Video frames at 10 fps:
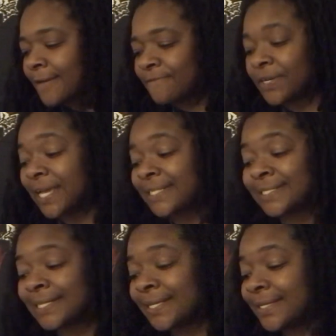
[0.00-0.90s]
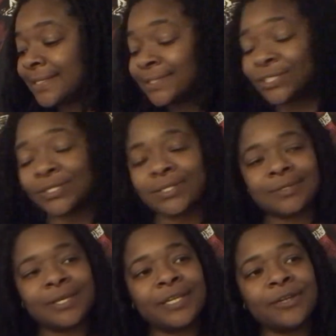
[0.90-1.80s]
Finesse
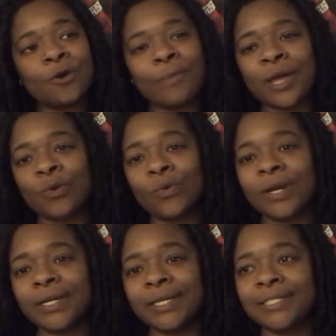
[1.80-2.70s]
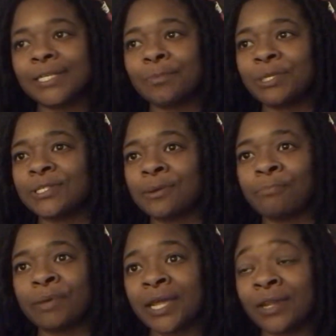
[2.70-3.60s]
just, it don't matter what it is. It could be
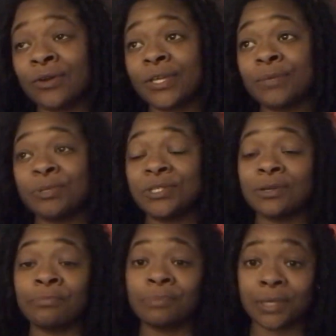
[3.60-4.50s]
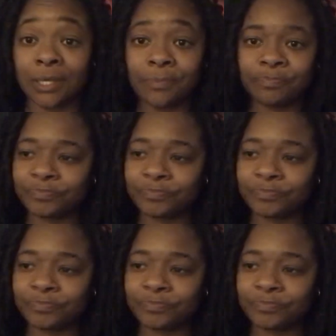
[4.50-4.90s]
something petty or it could be something big.